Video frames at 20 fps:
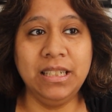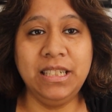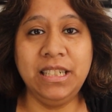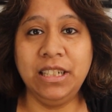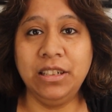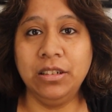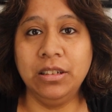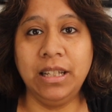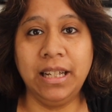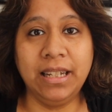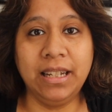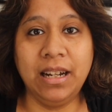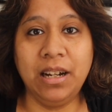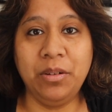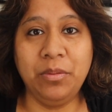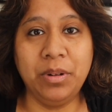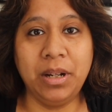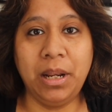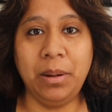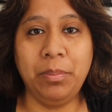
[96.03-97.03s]
deal I
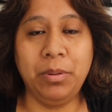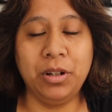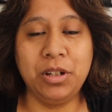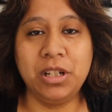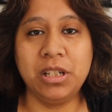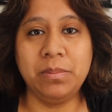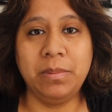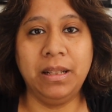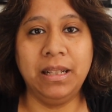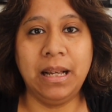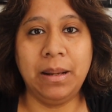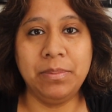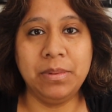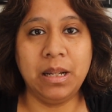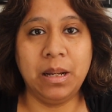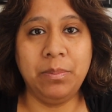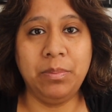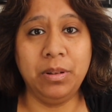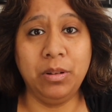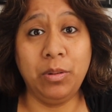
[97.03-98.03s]
got when I purchased my
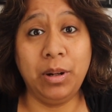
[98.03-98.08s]
laptop a